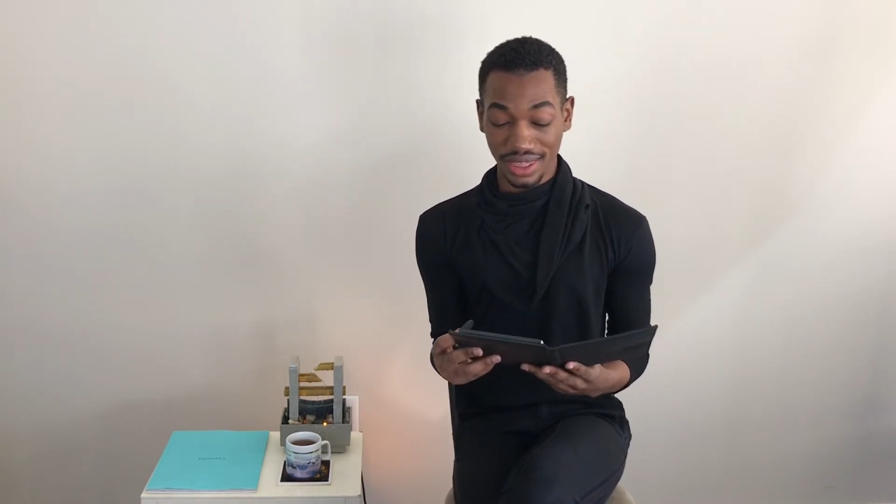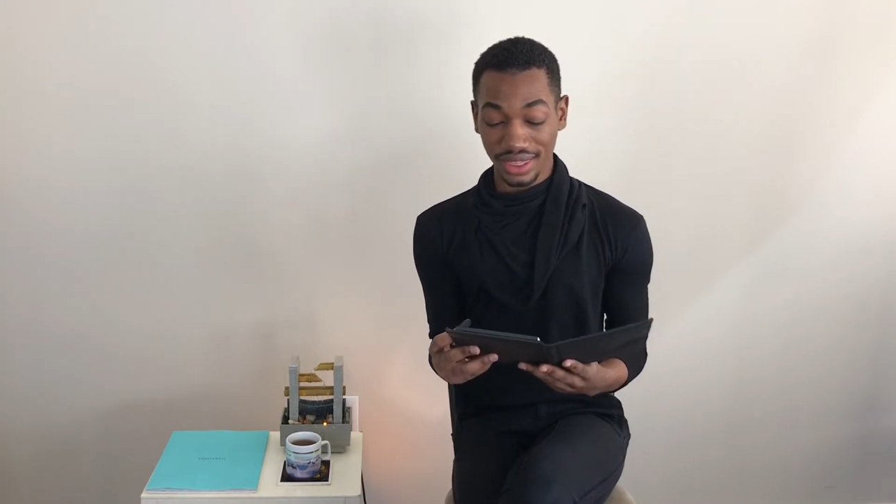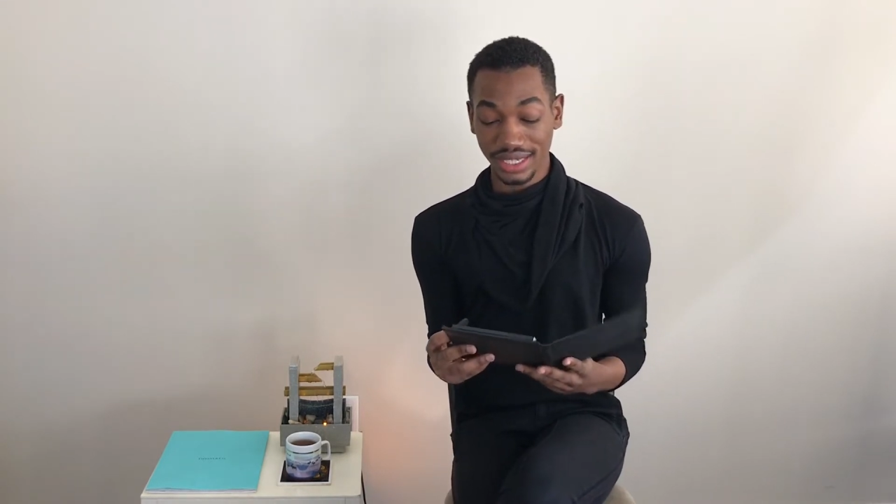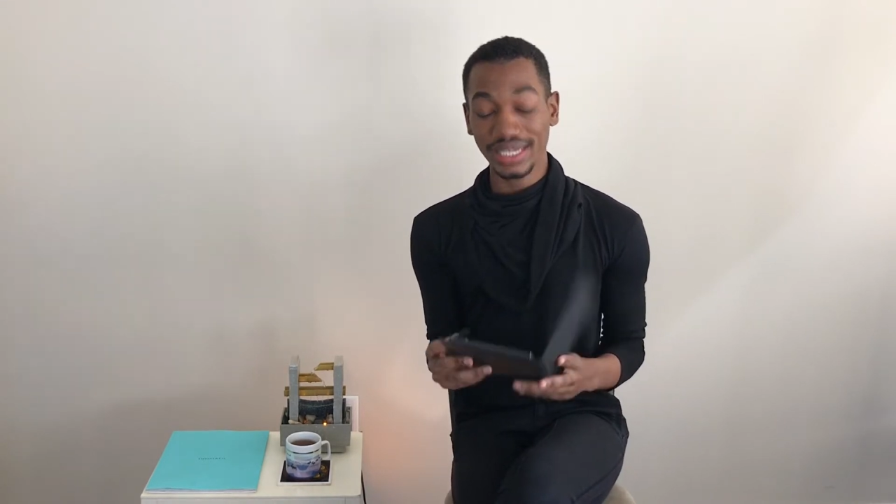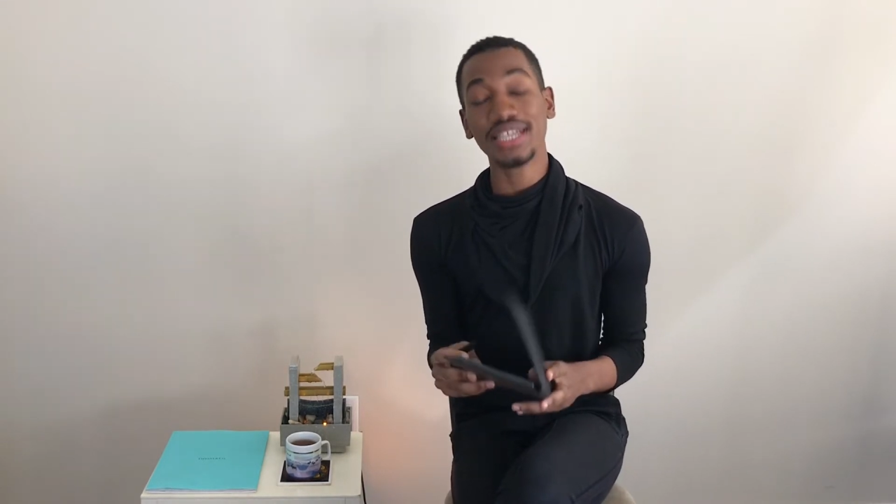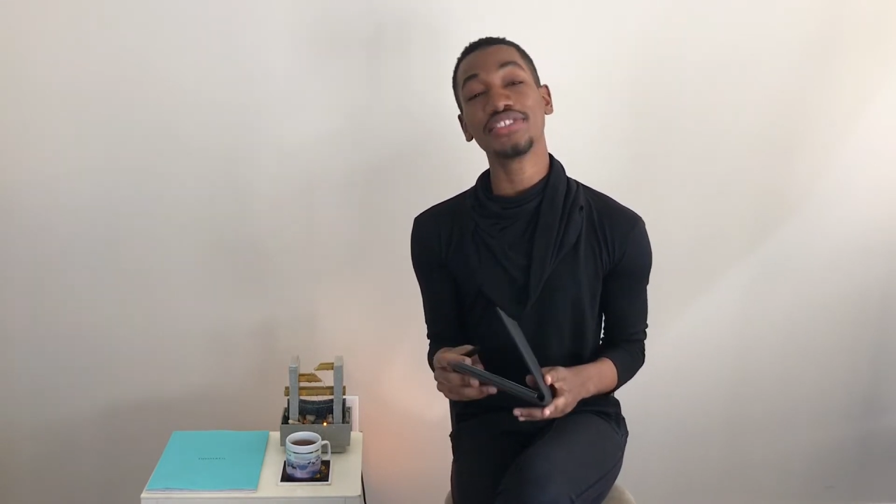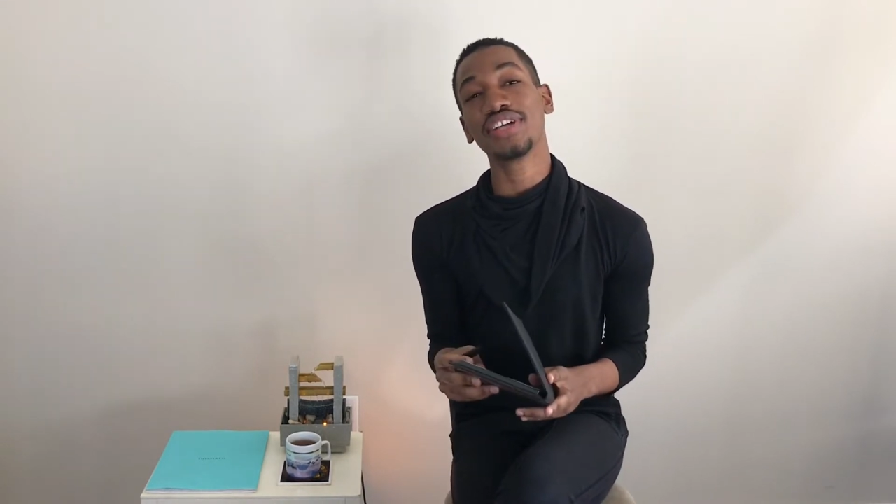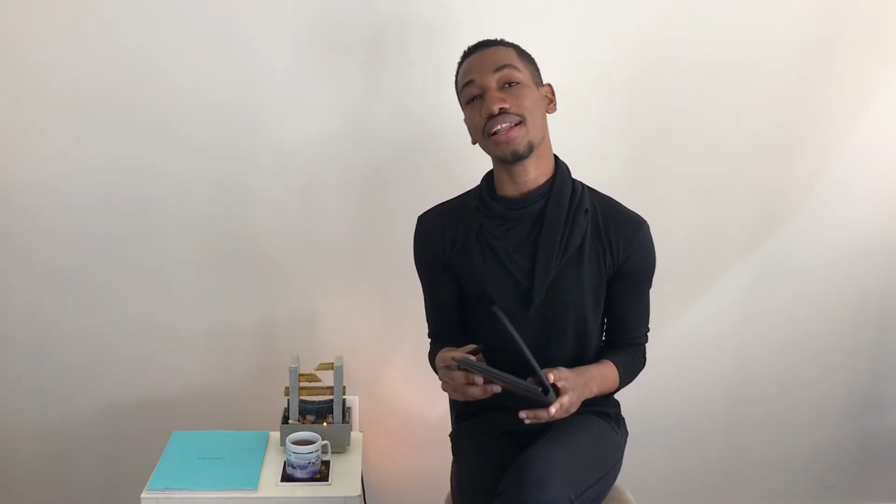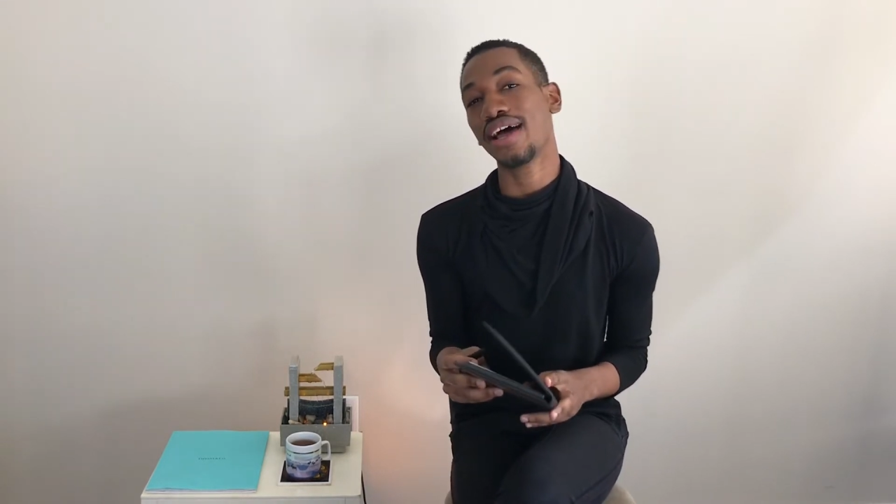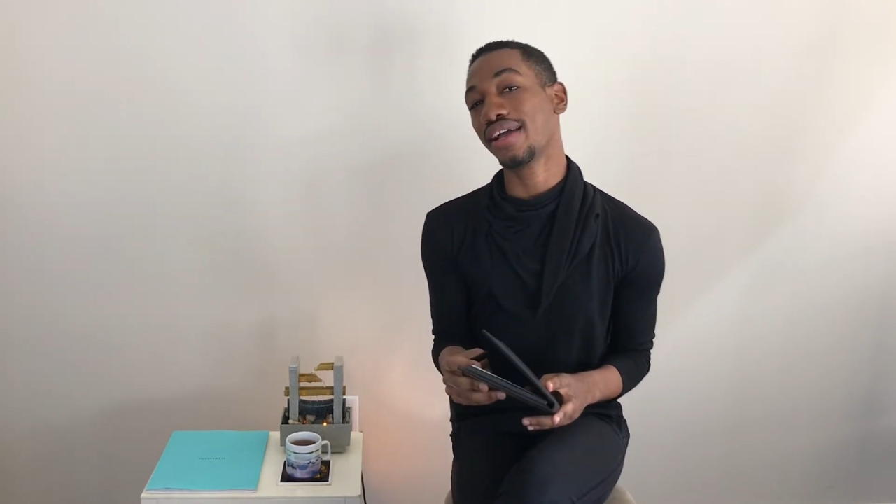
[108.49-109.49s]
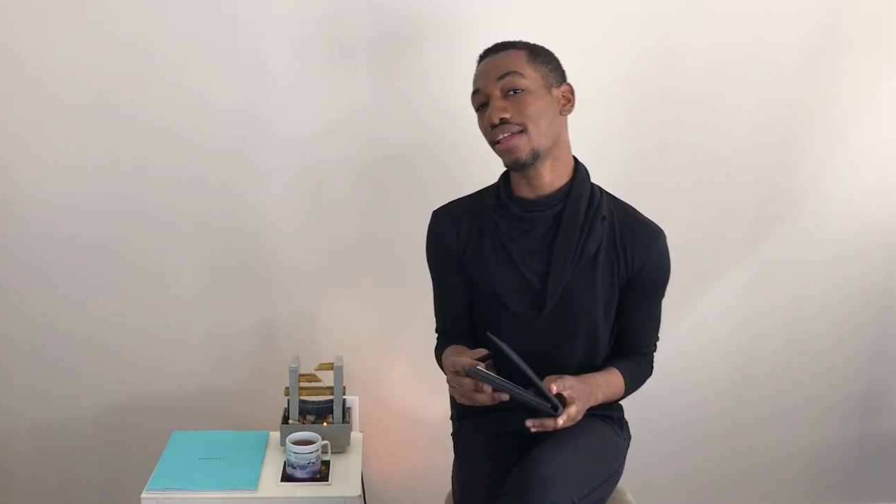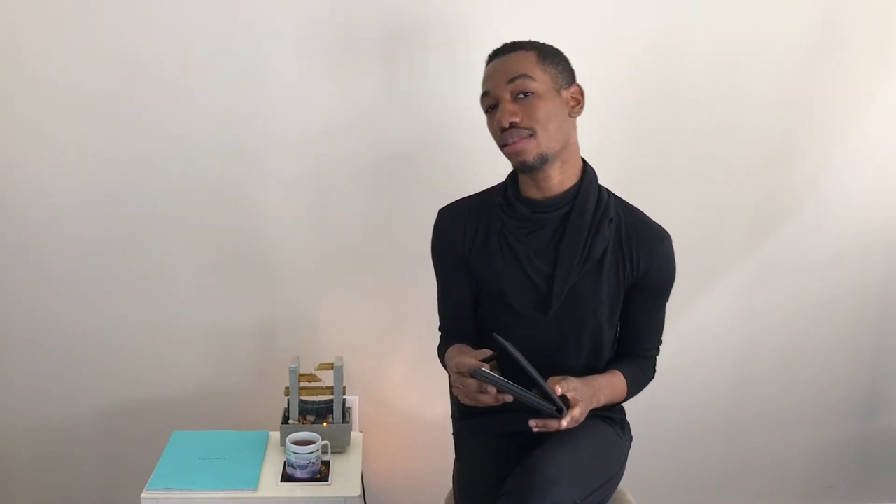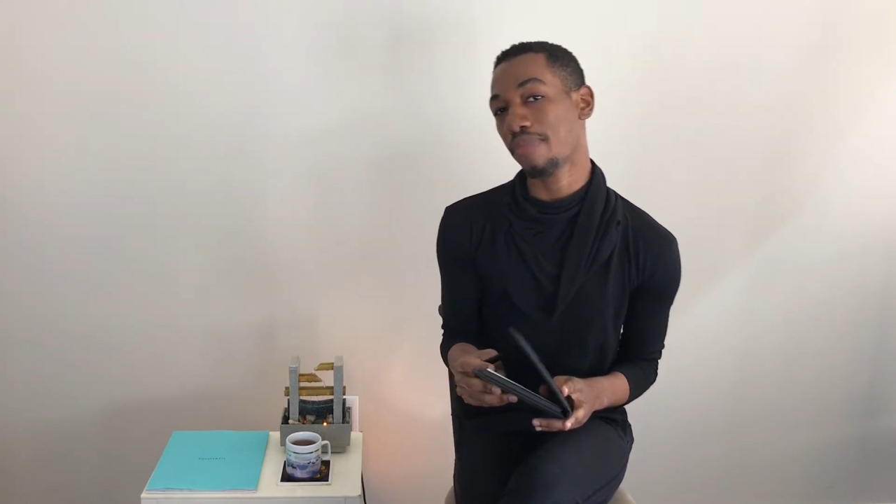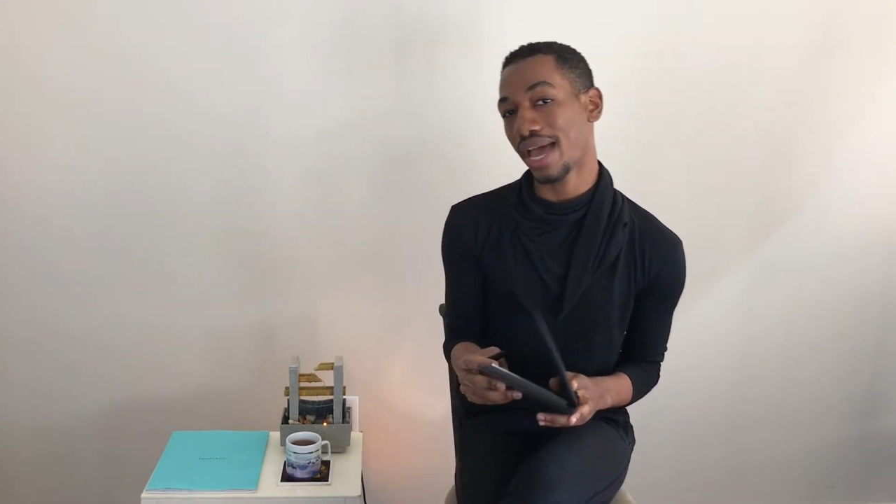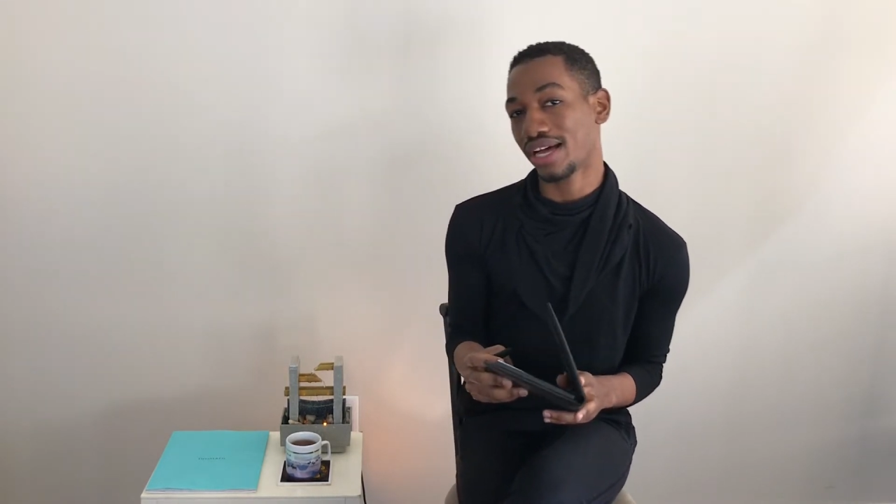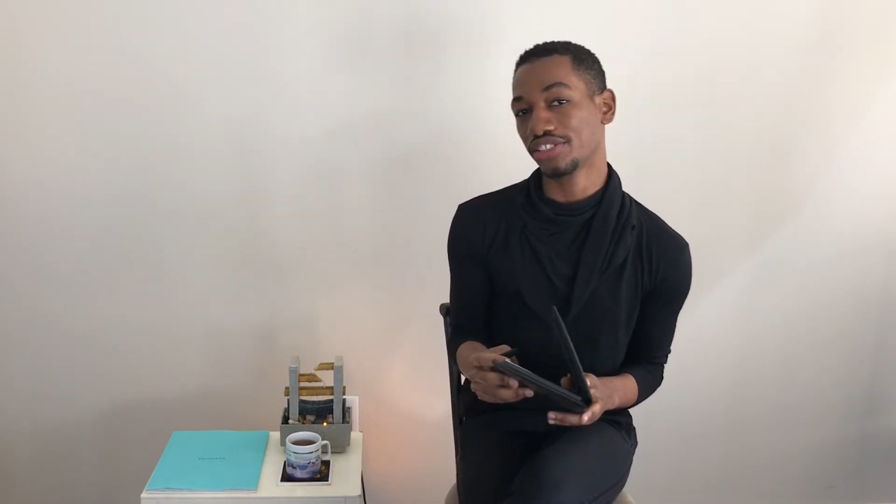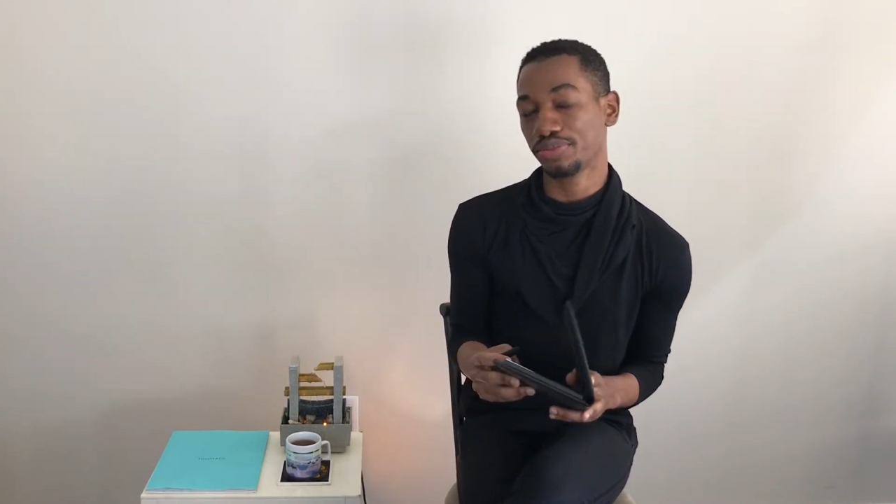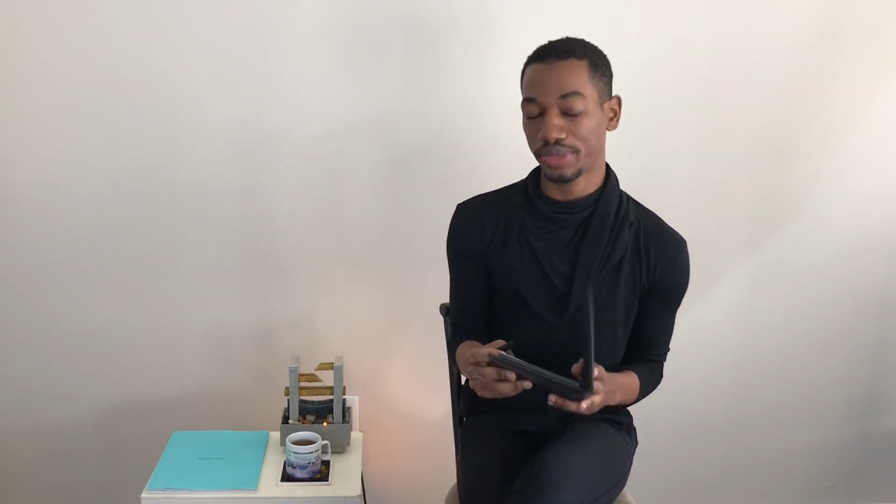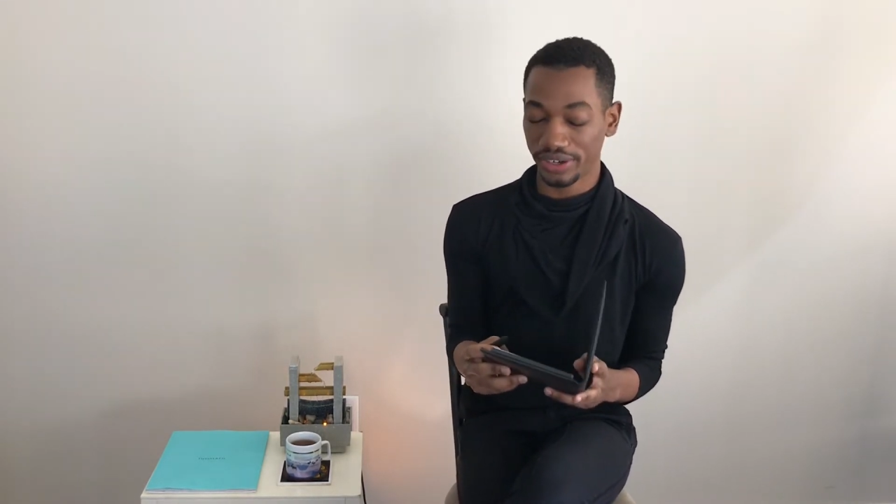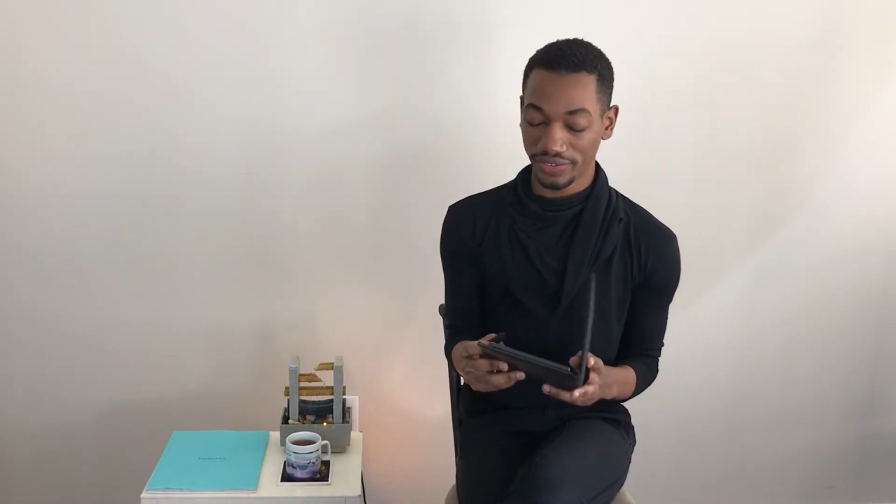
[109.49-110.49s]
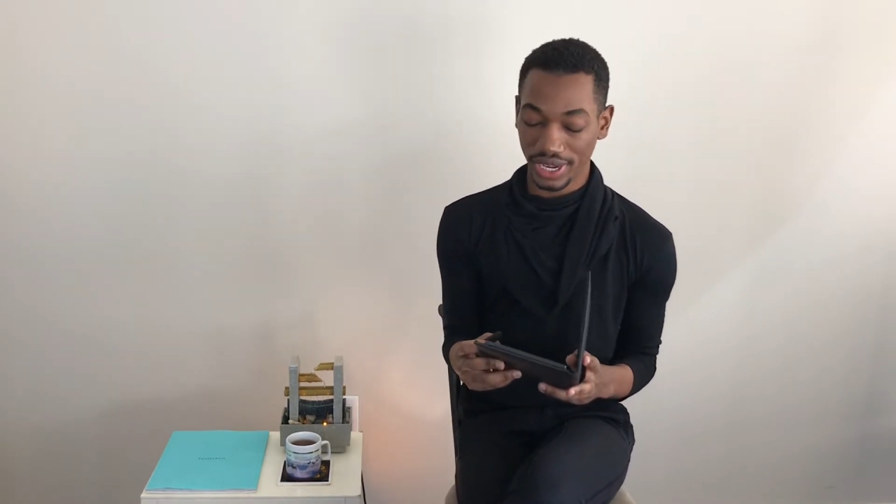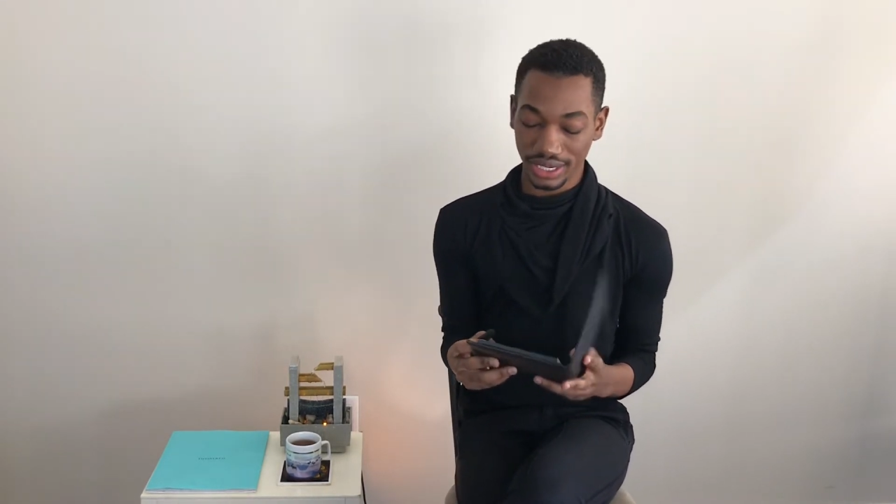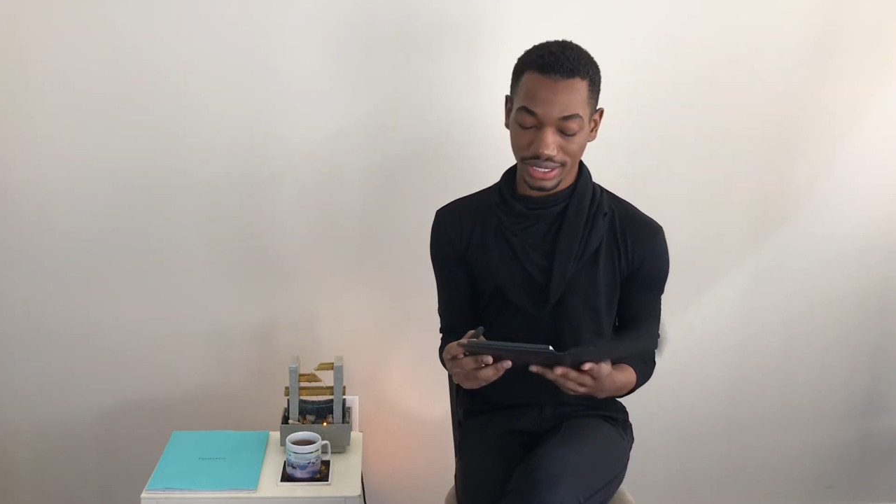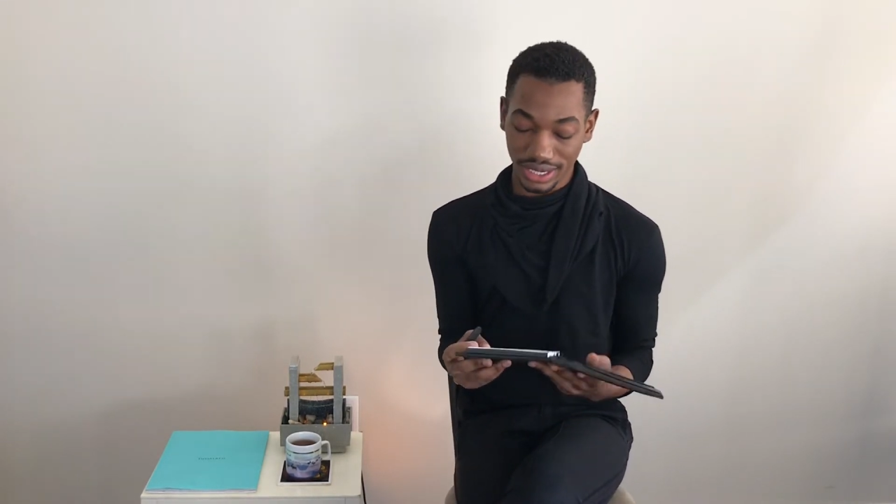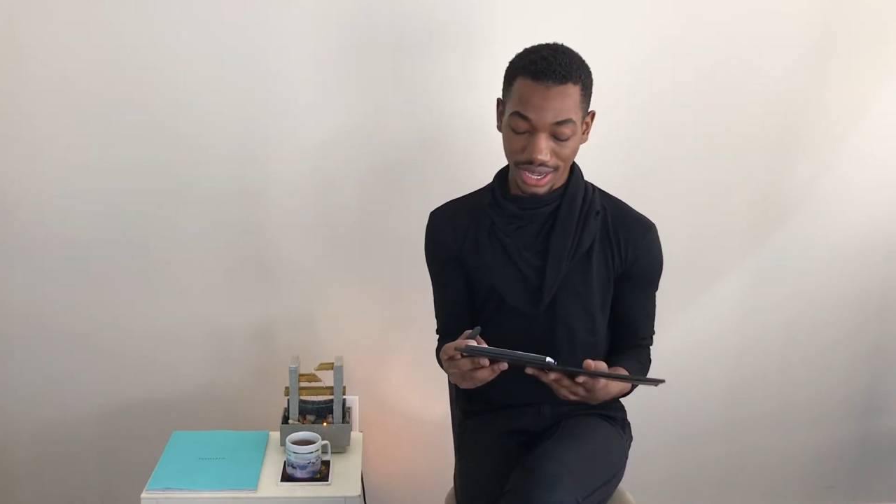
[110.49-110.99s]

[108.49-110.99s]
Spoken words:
the tense I like is past perfect.